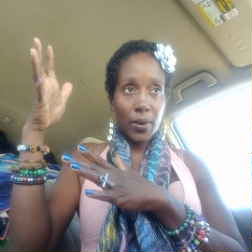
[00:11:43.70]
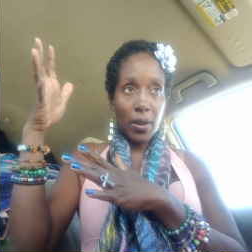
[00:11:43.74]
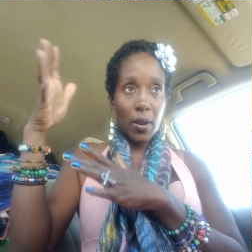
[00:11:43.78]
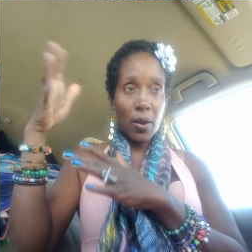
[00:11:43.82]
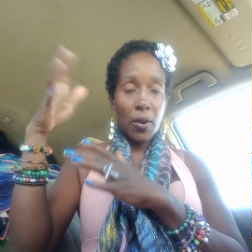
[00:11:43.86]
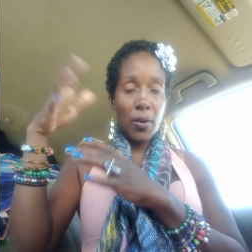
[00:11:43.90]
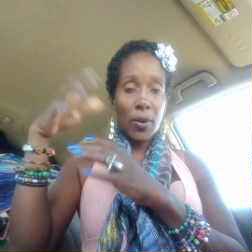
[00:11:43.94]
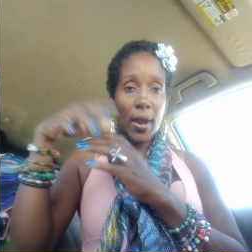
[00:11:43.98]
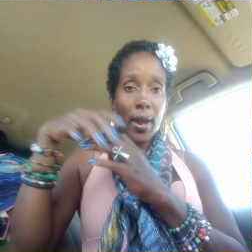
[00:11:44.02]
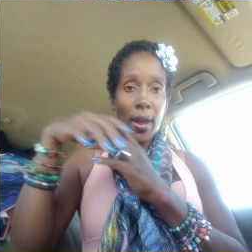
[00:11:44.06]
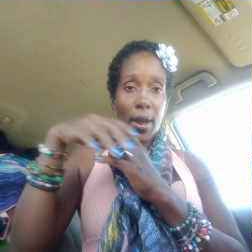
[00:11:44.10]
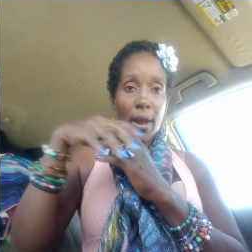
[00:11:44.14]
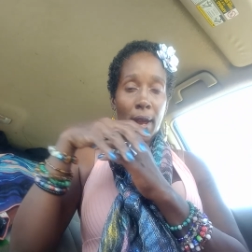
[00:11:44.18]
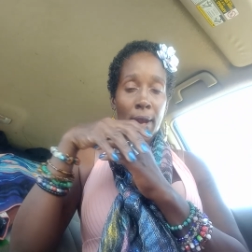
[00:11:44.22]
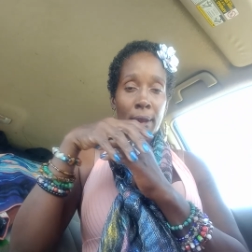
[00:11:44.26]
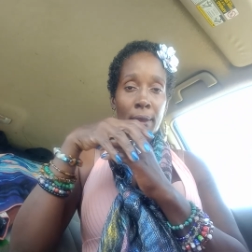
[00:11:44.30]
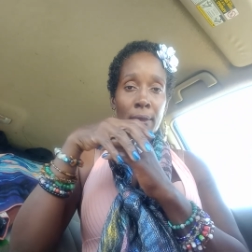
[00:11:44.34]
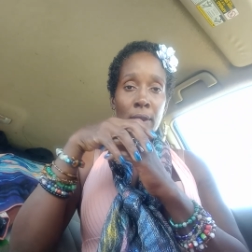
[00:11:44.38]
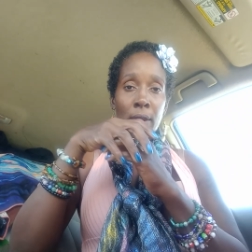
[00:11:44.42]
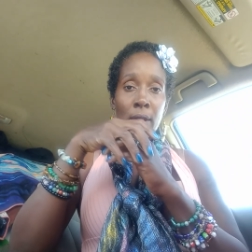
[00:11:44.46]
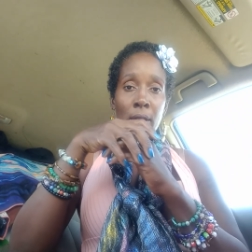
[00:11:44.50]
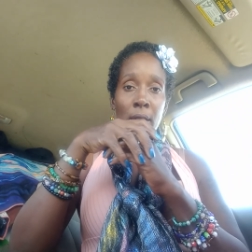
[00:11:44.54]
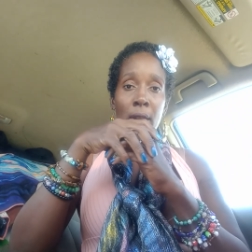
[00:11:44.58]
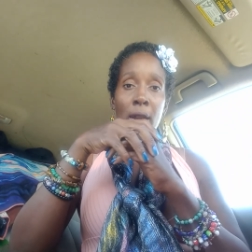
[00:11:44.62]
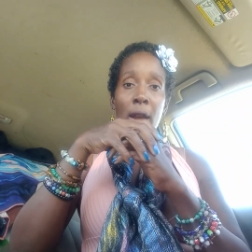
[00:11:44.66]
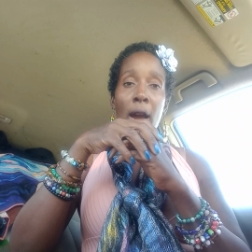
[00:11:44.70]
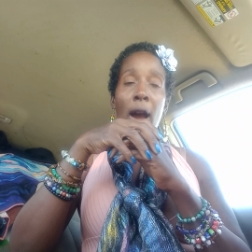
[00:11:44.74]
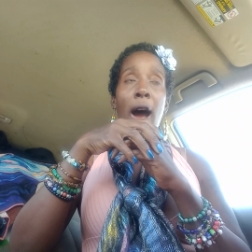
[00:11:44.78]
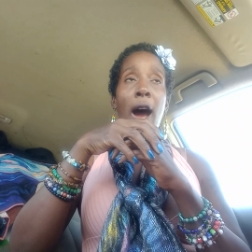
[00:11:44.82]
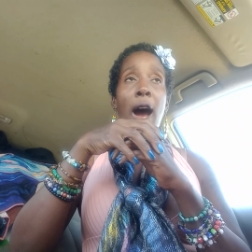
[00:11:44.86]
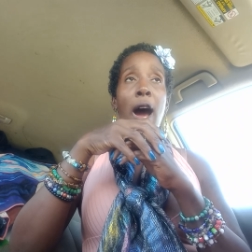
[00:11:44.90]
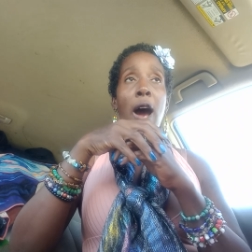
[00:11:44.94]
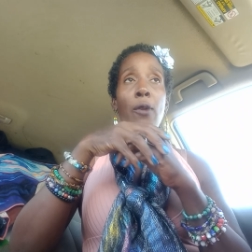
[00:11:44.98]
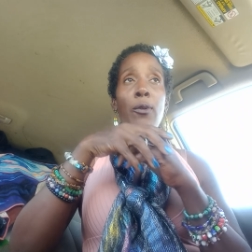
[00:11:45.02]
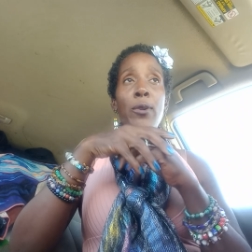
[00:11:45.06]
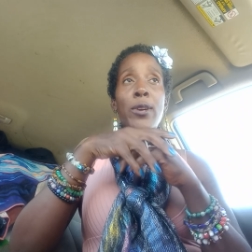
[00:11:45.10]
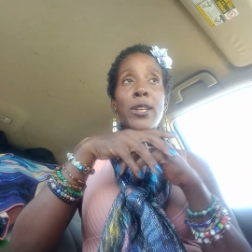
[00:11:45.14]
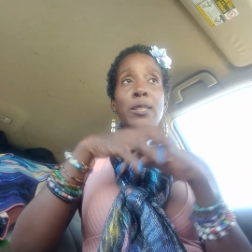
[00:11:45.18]
Okay.
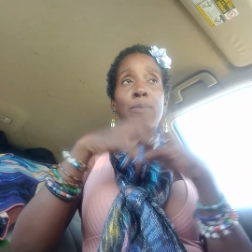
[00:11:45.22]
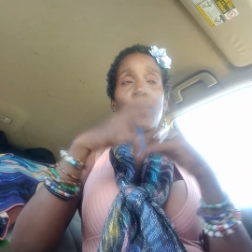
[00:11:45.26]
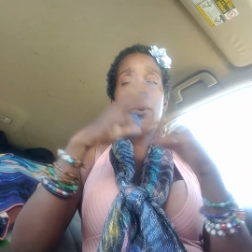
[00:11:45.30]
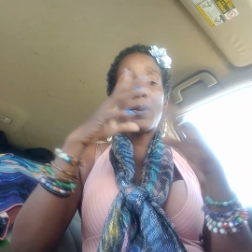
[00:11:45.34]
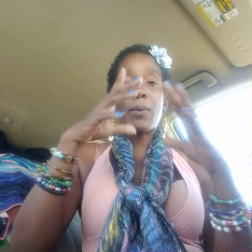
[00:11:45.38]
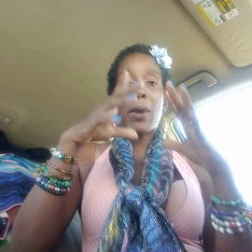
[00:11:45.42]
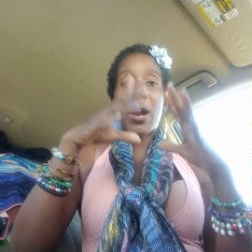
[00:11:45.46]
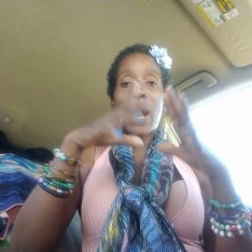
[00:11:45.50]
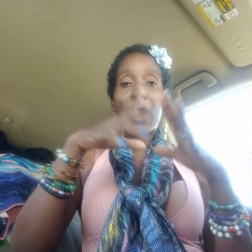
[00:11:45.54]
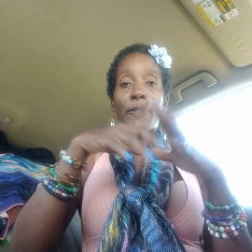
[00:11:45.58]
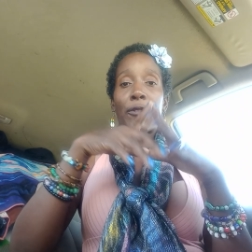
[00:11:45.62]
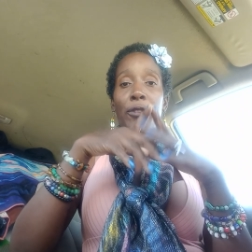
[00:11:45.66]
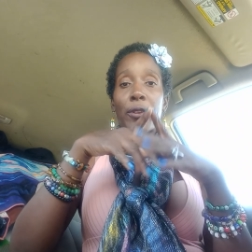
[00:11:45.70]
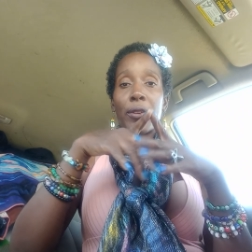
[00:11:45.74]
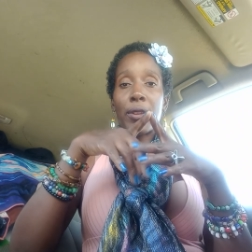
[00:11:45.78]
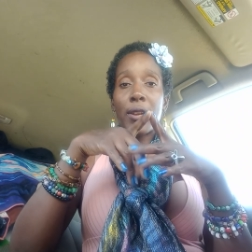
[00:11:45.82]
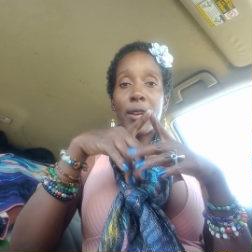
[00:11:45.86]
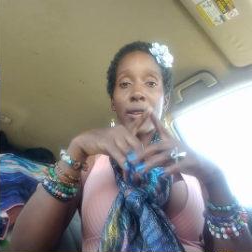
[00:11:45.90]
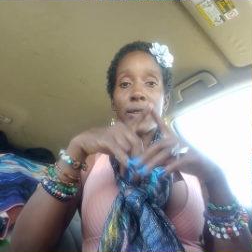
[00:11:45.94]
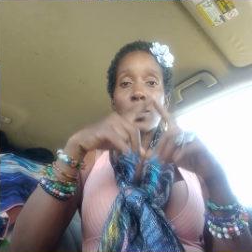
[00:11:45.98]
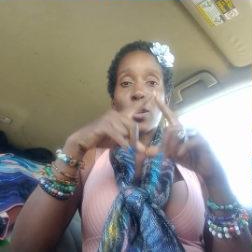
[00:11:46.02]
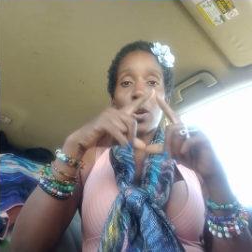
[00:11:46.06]
Always be mindful of that.